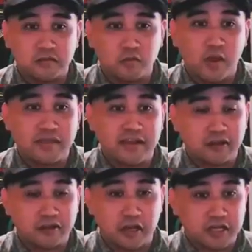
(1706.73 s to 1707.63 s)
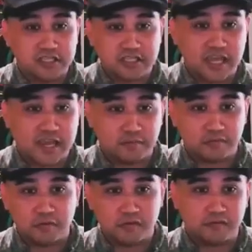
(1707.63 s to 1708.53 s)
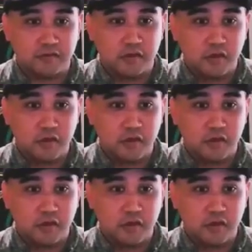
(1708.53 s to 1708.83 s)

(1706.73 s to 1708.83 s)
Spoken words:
way that I could escape sort of